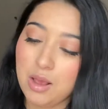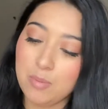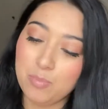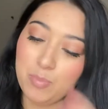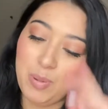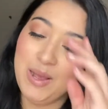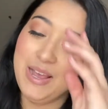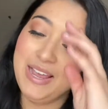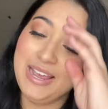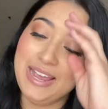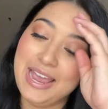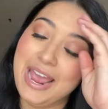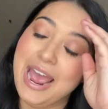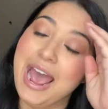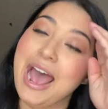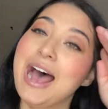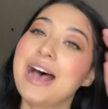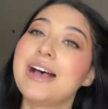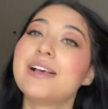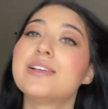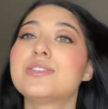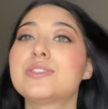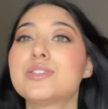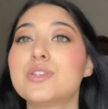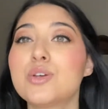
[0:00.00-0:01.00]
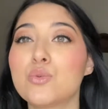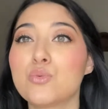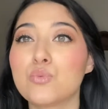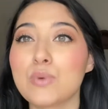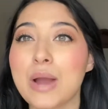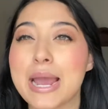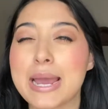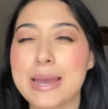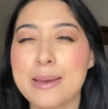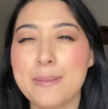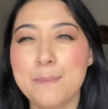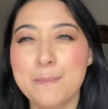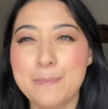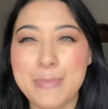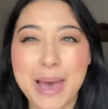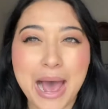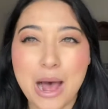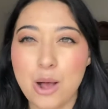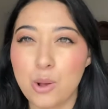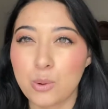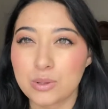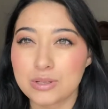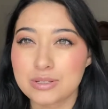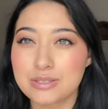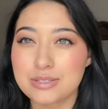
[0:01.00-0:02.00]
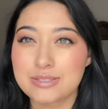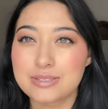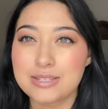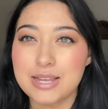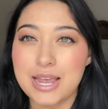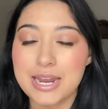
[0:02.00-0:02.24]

but it has the right bounce